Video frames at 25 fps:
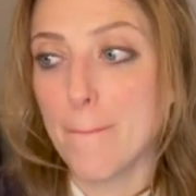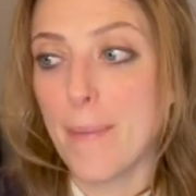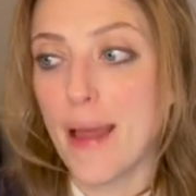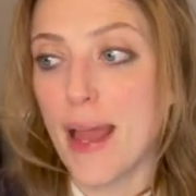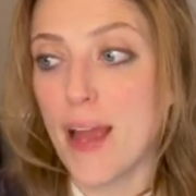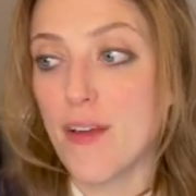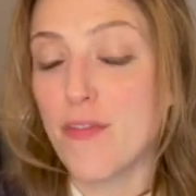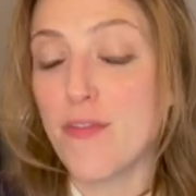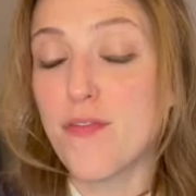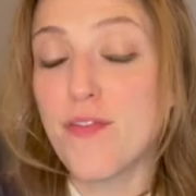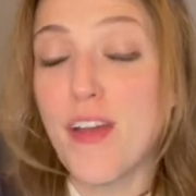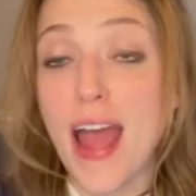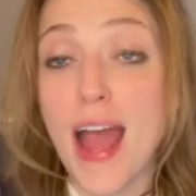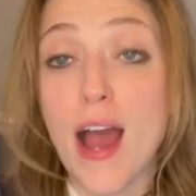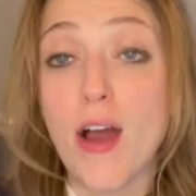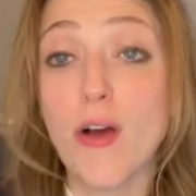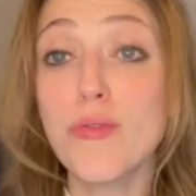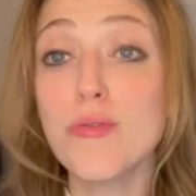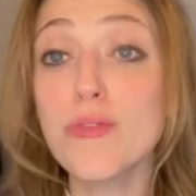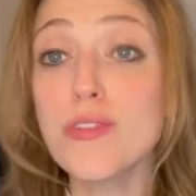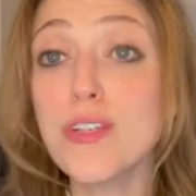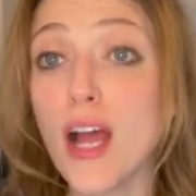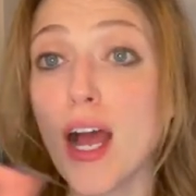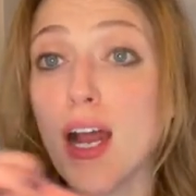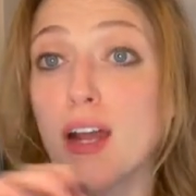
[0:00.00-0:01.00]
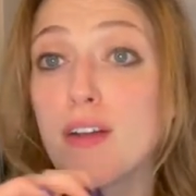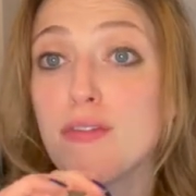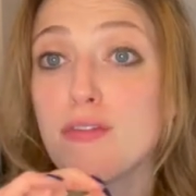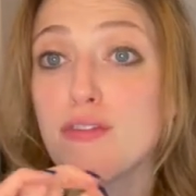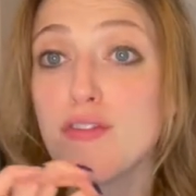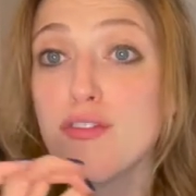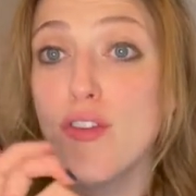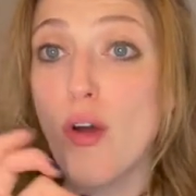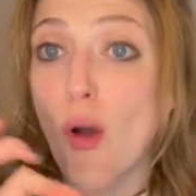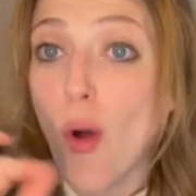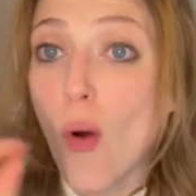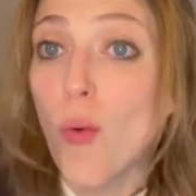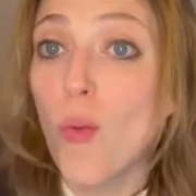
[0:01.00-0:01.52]
Found out of
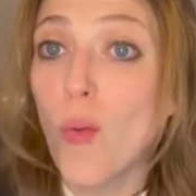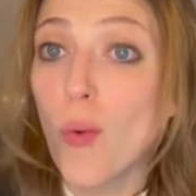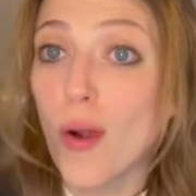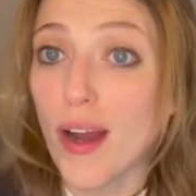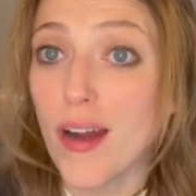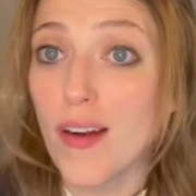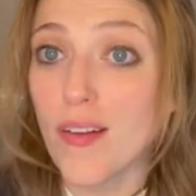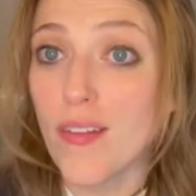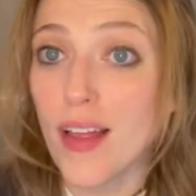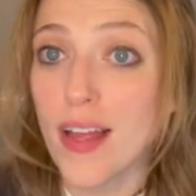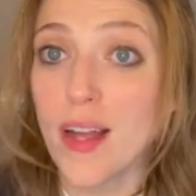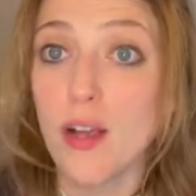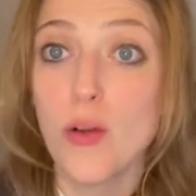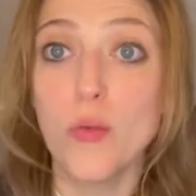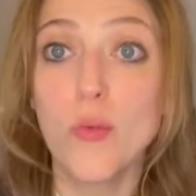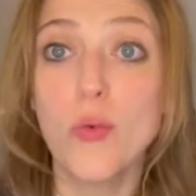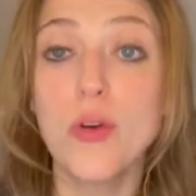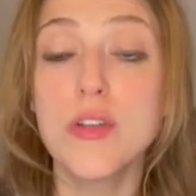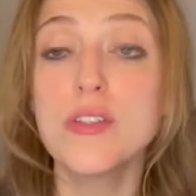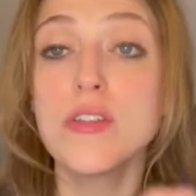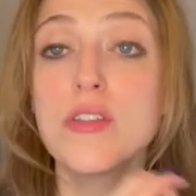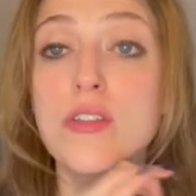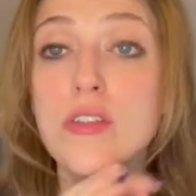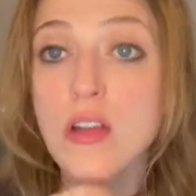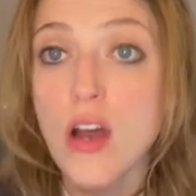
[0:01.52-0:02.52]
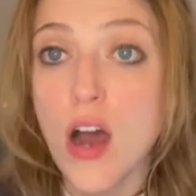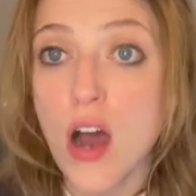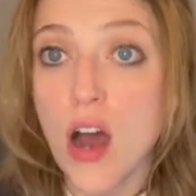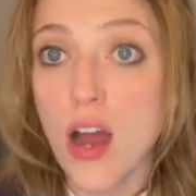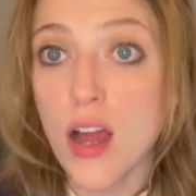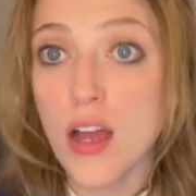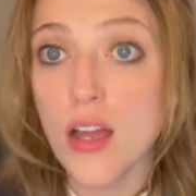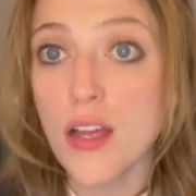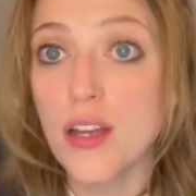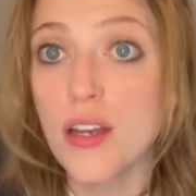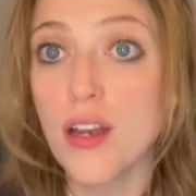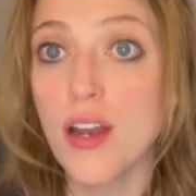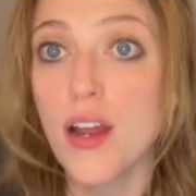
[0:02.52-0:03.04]
nowhere, like was
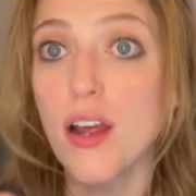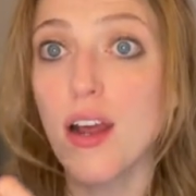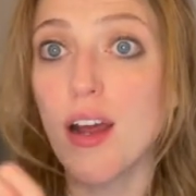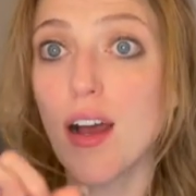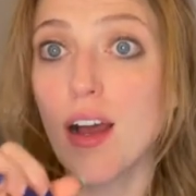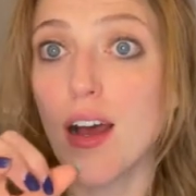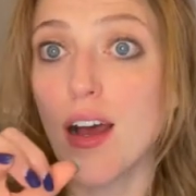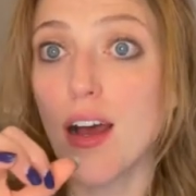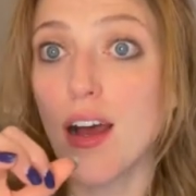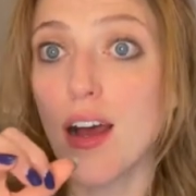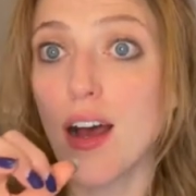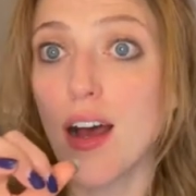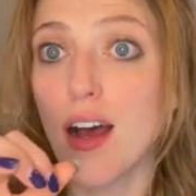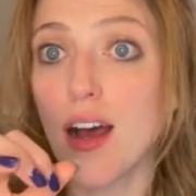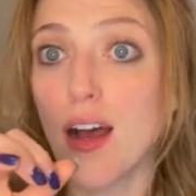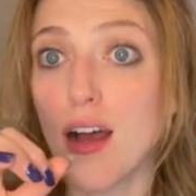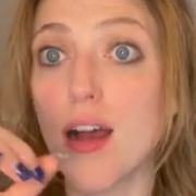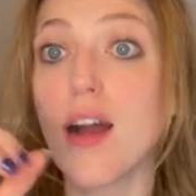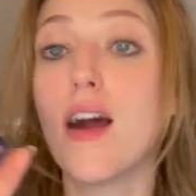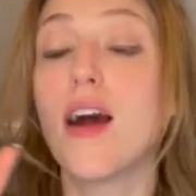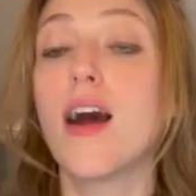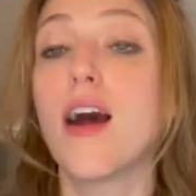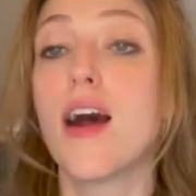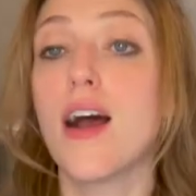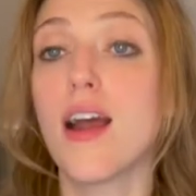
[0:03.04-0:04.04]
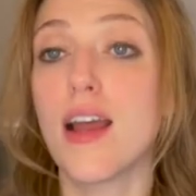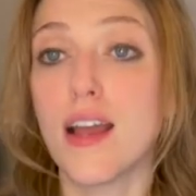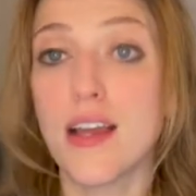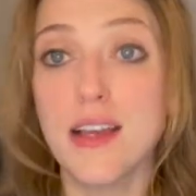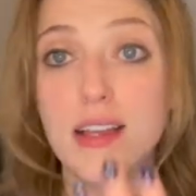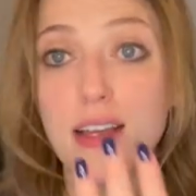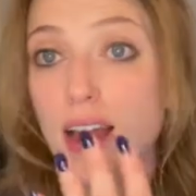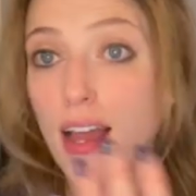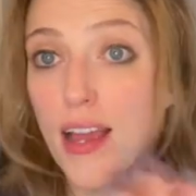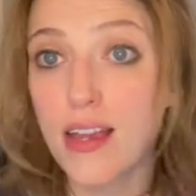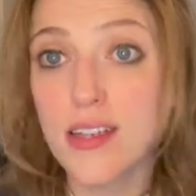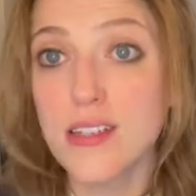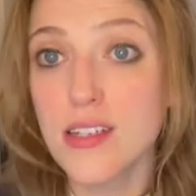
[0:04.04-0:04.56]
not, it
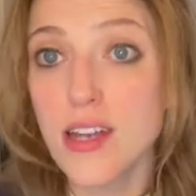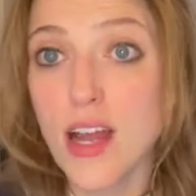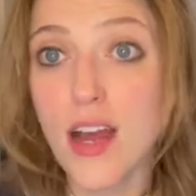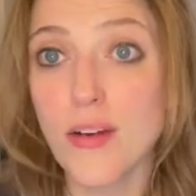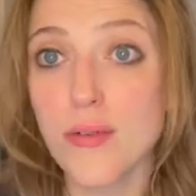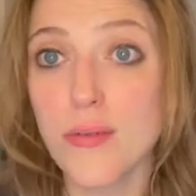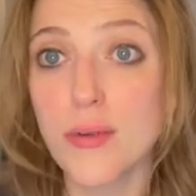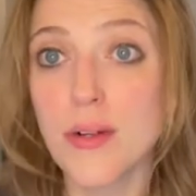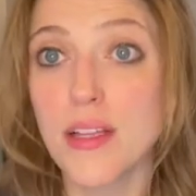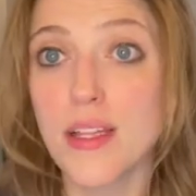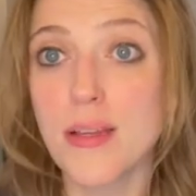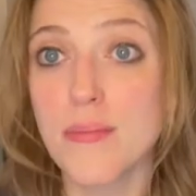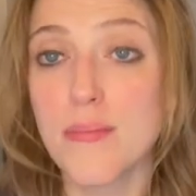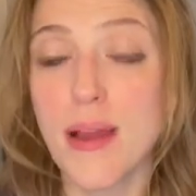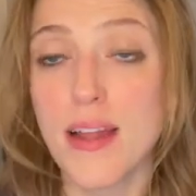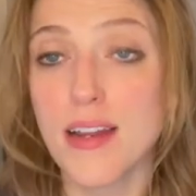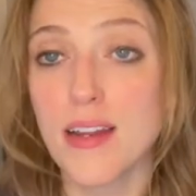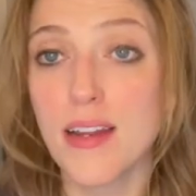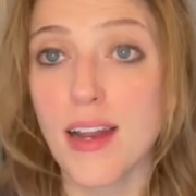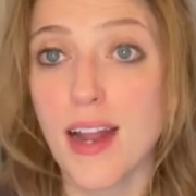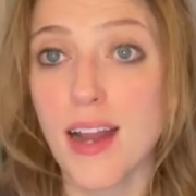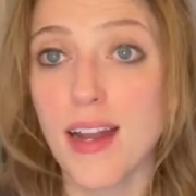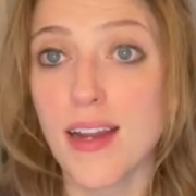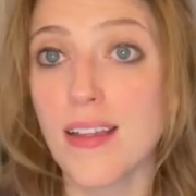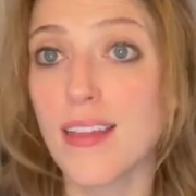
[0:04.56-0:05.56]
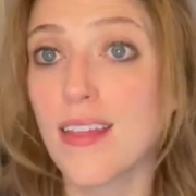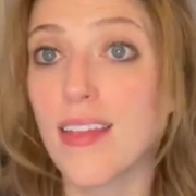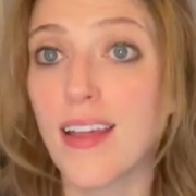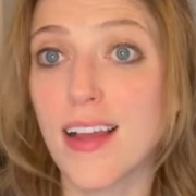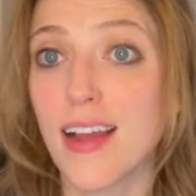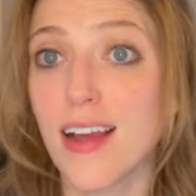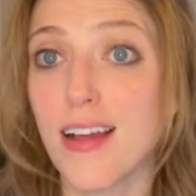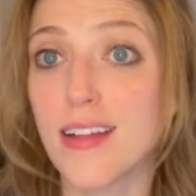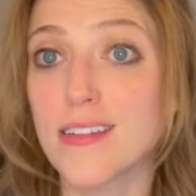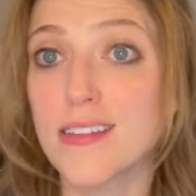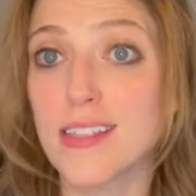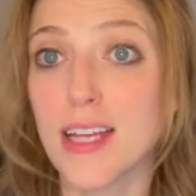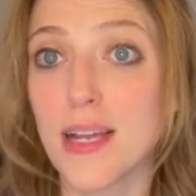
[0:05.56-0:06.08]
has not really been in anything
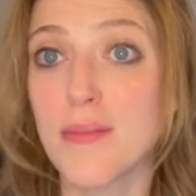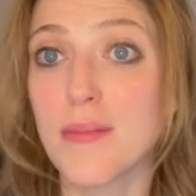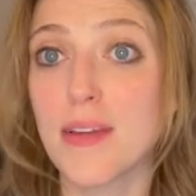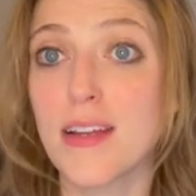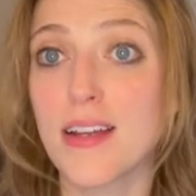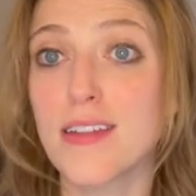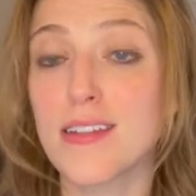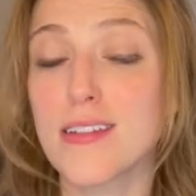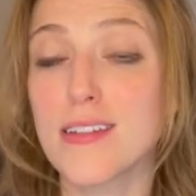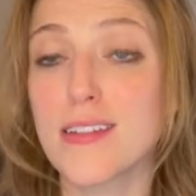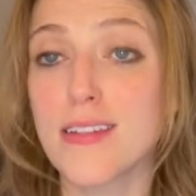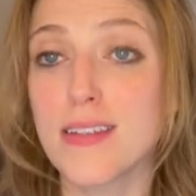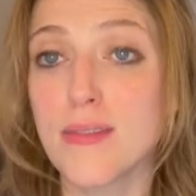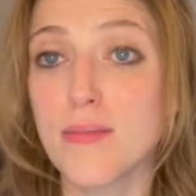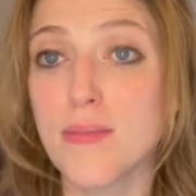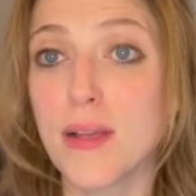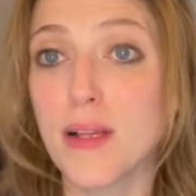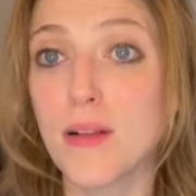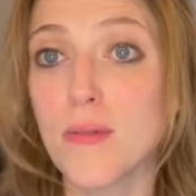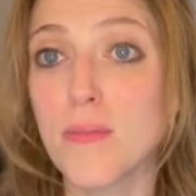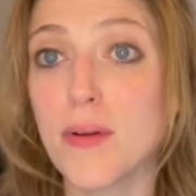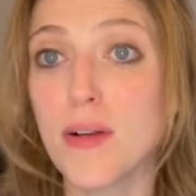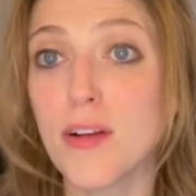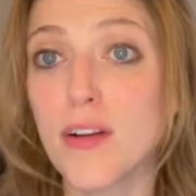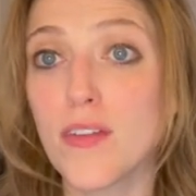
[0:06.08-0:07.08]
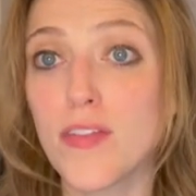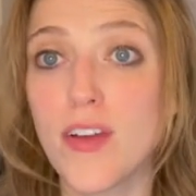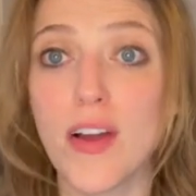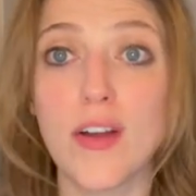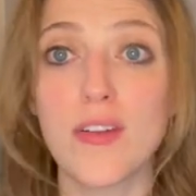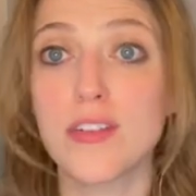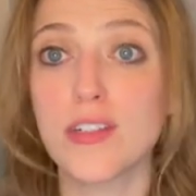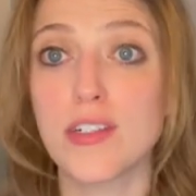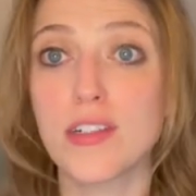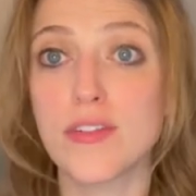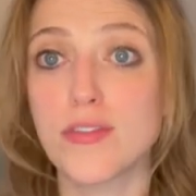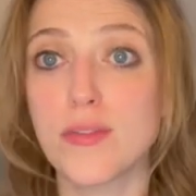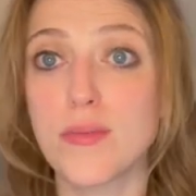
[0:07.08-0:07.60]
else. I mean, Spielberg found
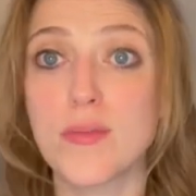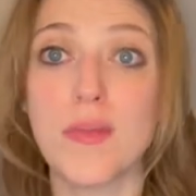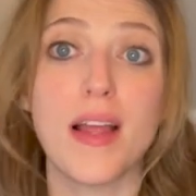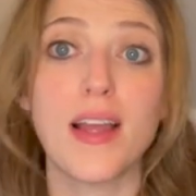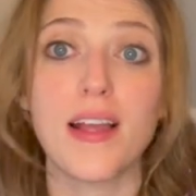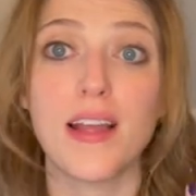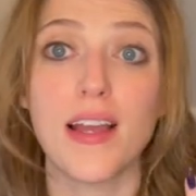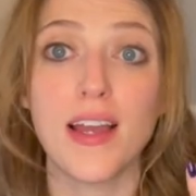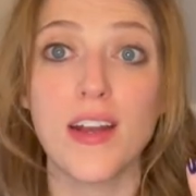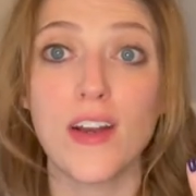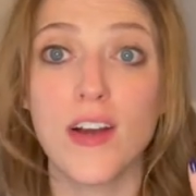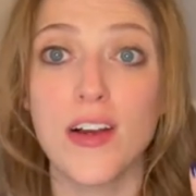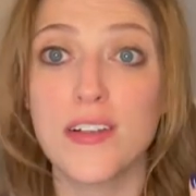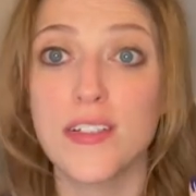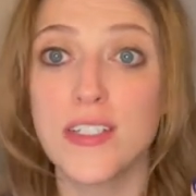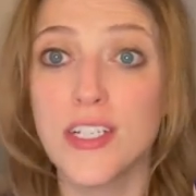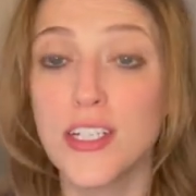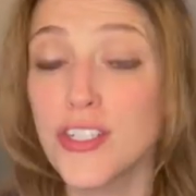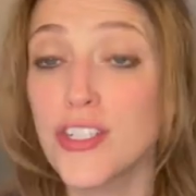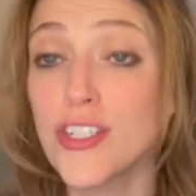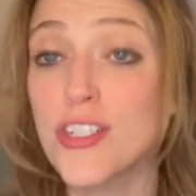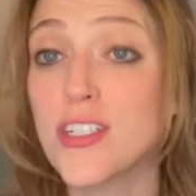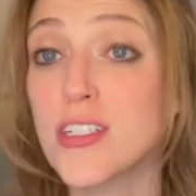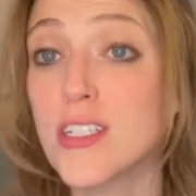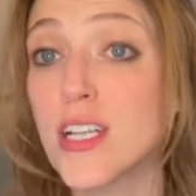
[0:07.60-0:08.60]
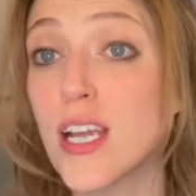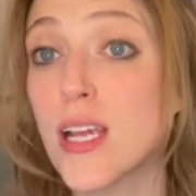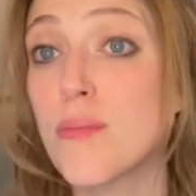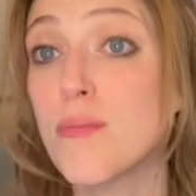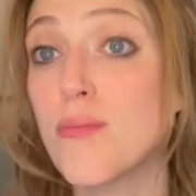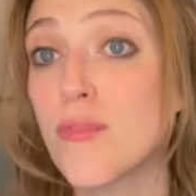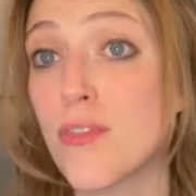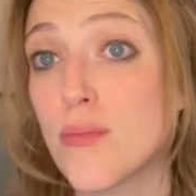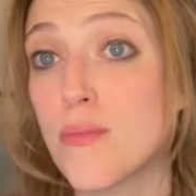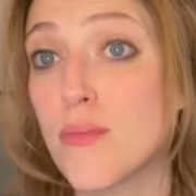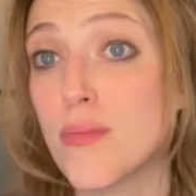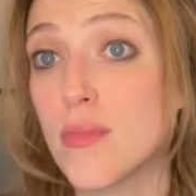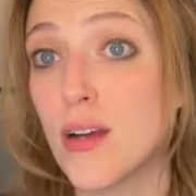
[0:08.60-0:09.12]
her from like an audition tape
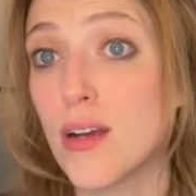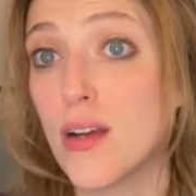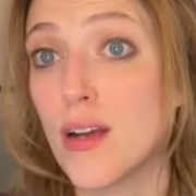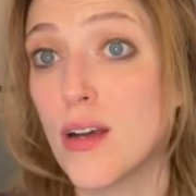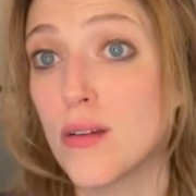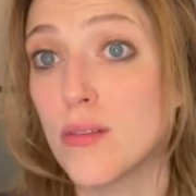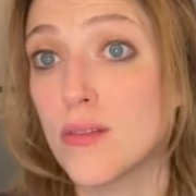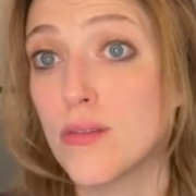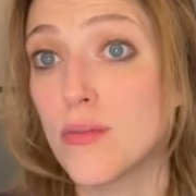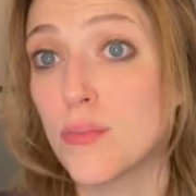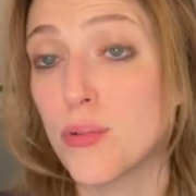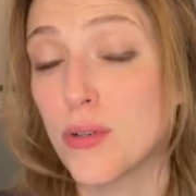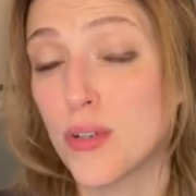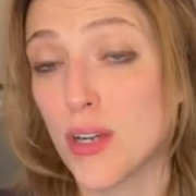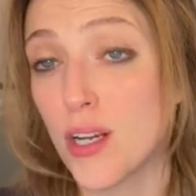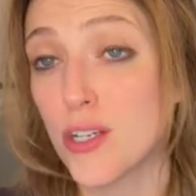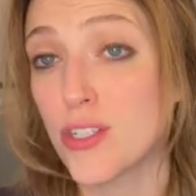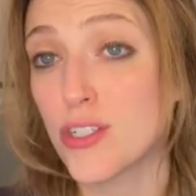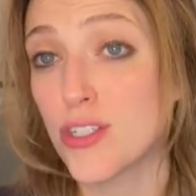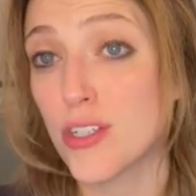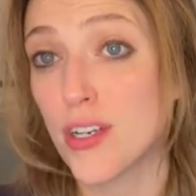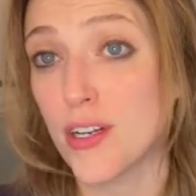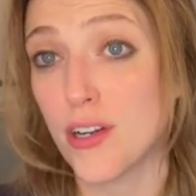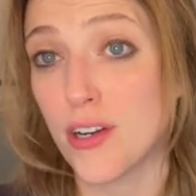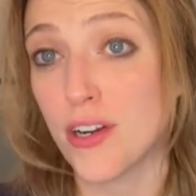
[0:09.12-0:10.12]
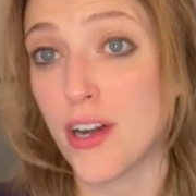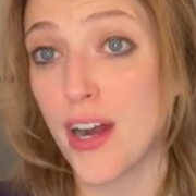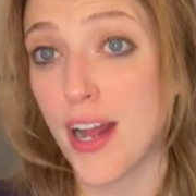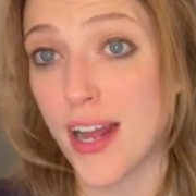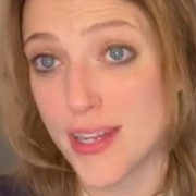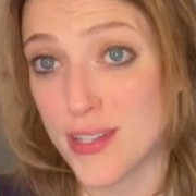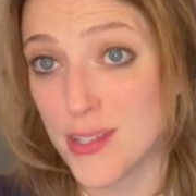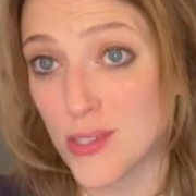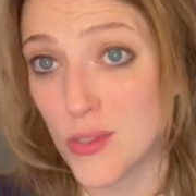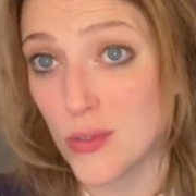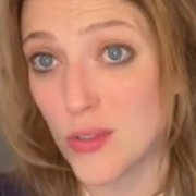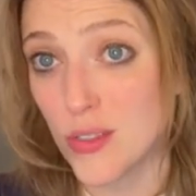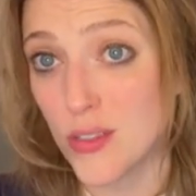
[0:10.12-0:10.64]
from a production in her high
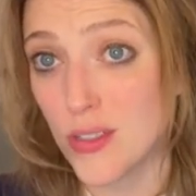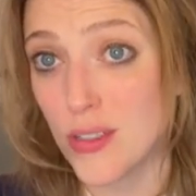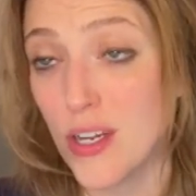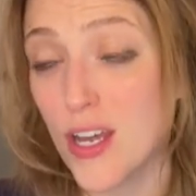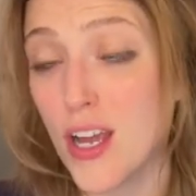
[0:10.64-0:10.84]
school.